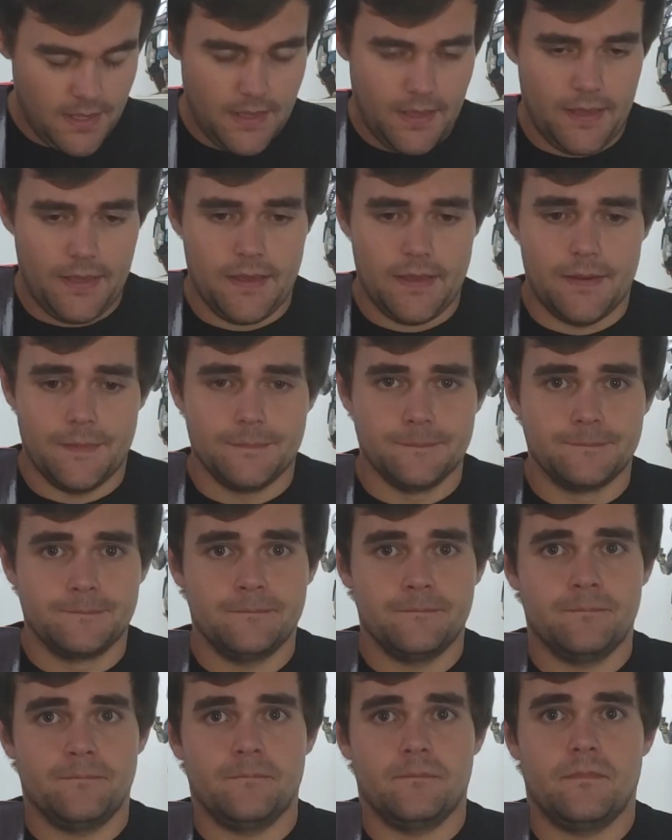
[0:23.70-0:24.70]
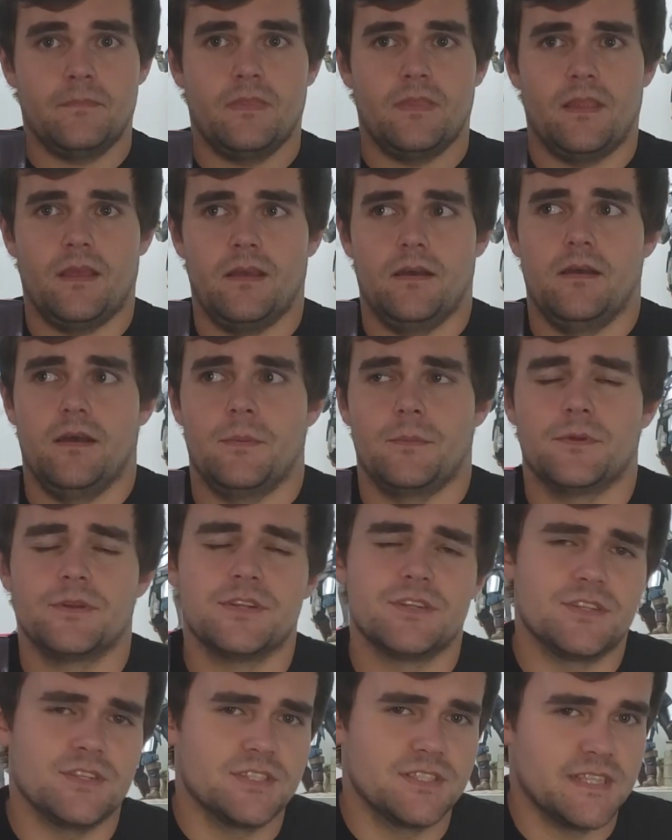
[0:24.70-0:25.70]
and I'm going
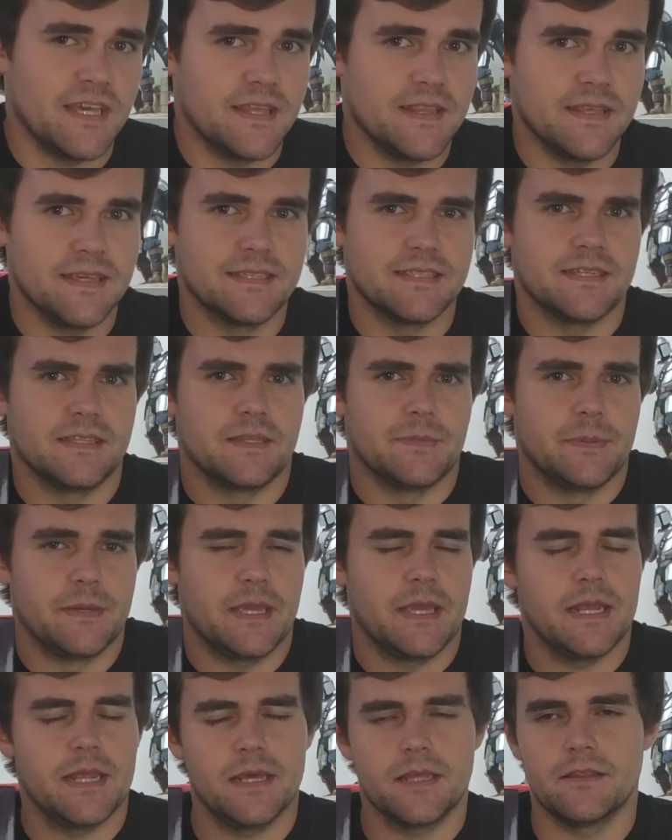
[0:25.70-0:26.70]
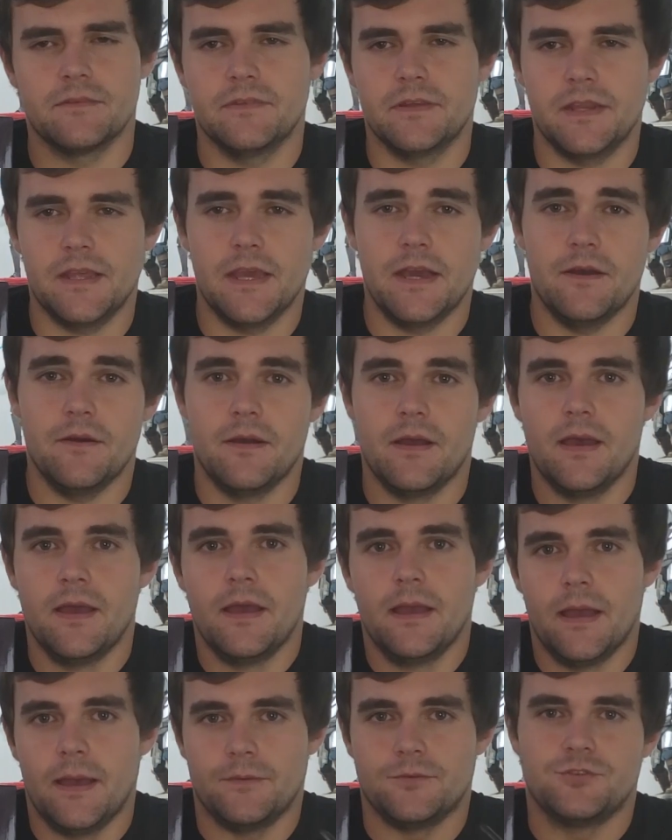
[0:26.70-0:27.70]
to just say this at the beginning of the video.
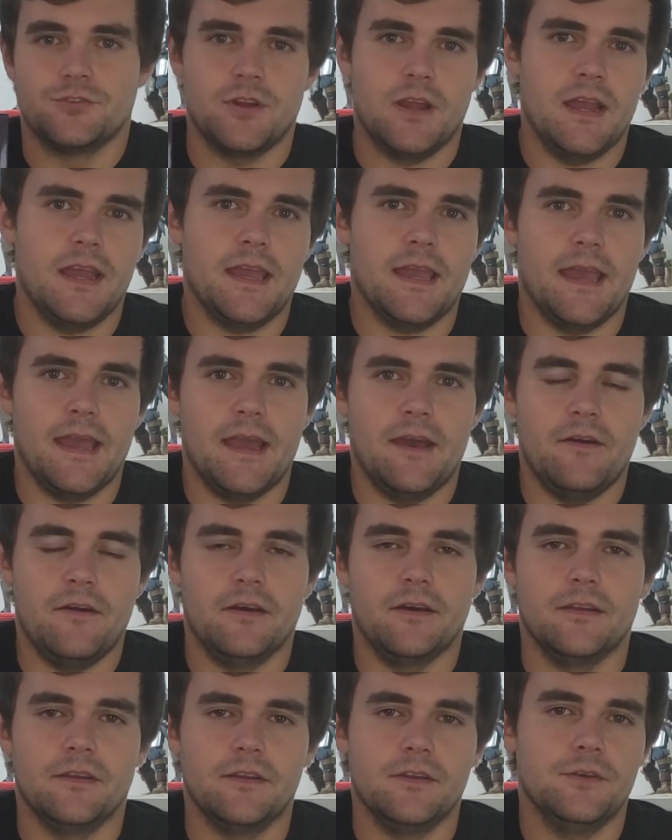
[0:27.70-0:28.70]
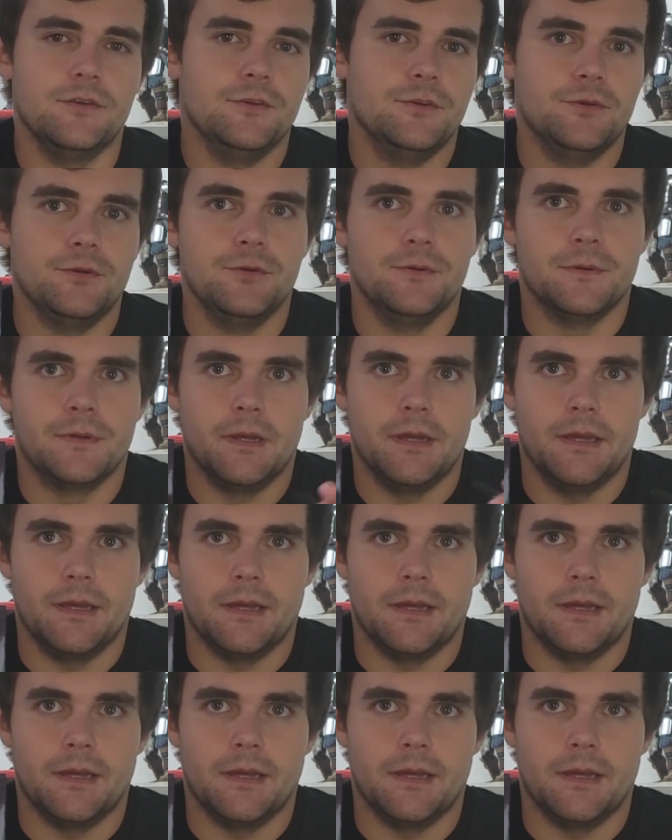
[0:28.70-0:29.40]
I'm trying out a new